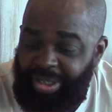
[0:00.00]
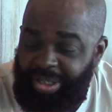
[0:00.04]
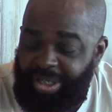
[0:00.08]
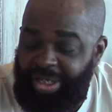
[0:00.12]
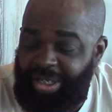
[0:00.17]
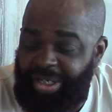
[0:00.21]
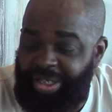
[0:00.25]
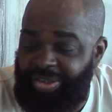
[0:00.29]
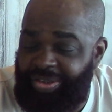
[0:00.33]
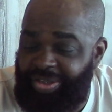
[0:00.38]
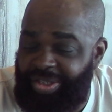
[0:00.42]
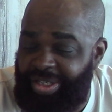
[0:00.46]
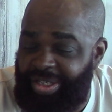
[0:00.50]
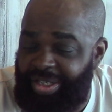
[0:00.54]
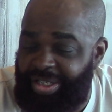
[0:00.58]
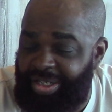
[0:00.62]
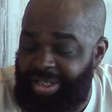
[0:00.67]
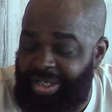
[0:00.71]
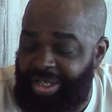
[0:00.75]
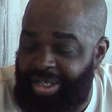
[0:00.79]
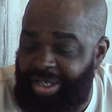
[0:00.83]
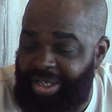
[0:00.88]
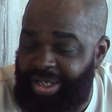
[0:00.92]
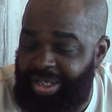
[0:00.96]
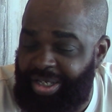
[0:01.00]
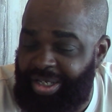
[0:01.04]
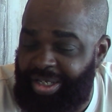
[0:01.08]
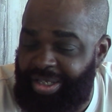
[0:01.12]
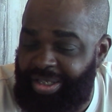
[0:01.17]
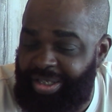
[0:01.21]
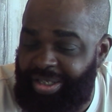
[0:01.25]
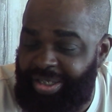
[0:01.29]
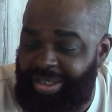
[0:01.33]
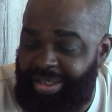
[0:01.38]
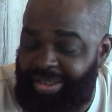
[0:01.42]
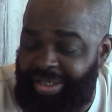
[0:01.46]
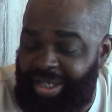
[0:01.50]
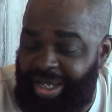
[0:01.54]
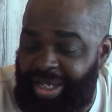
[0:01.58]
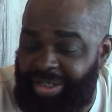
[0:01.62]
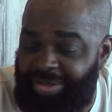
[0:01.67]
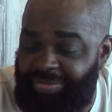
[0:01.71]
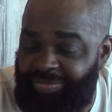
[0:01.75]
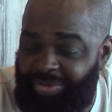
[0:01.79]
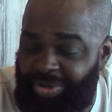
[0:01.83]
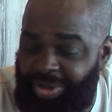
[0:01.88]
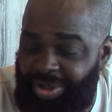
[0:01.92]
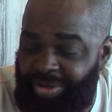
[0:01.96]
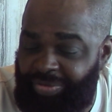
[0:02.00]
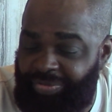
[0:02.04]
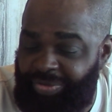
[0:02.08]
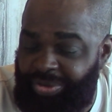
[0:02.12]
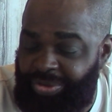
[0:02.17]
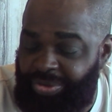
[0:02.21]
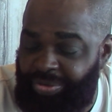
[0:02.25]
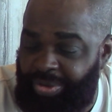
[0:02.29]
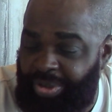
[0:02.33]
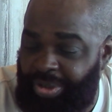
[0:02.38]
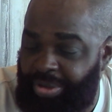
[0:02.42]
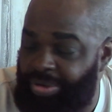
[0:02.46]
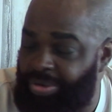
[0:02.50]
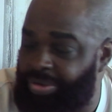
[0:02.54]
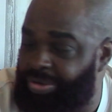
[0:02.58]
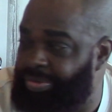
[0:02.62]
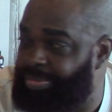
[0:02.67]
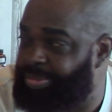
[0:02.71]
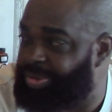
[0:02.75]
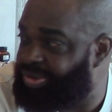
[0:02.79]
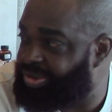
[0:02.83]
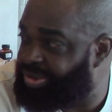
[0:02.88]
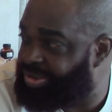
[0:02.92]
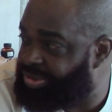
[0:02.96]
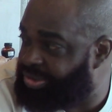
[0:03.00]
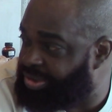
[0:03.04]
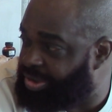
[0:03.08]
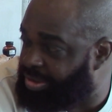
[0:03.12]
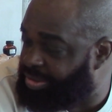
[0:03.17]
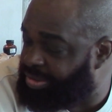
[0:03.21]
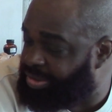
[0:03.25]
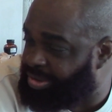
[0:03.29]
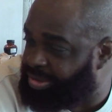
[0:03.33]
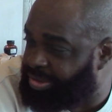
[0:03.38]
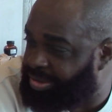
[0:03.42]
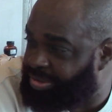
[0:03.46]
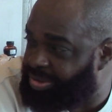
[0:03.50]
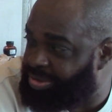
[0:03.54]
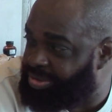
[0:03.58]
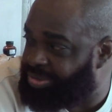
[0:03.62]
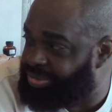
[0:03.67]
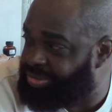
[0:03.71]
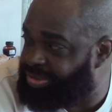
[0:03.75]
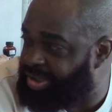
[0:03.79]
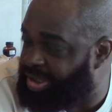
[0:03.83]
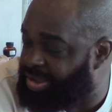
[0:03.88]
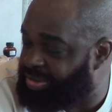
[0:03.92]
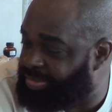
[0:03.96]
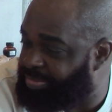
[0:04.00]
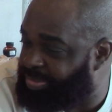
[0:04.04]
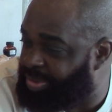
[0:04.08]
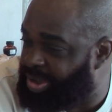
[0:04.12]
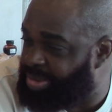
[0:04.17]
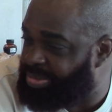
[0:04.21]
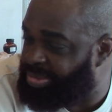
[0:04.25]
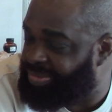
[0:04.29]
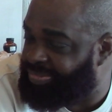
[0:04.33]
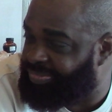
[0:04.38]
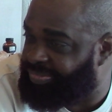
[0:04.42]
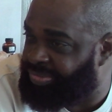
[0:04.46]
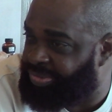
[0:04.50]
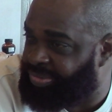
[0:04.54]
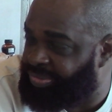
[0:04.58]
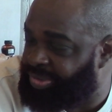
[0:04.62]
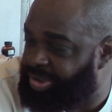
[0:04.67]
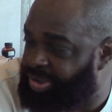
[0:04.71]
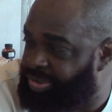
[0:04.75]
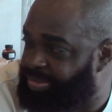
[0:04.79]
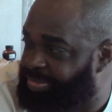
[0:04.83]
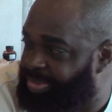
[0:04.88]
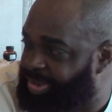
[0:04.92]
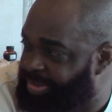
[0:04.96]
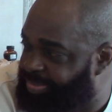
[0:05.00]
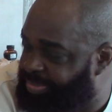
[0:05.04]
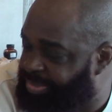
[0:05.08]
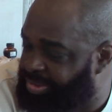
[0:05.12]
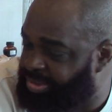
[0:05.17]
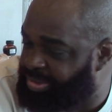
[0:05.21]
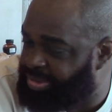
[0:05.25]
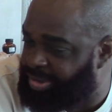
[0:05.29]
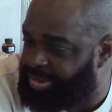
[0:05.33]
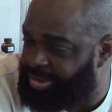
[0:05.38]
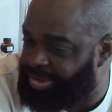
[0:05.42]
And then got involved in doing a local music show called The Local Sound Department with 3 other people.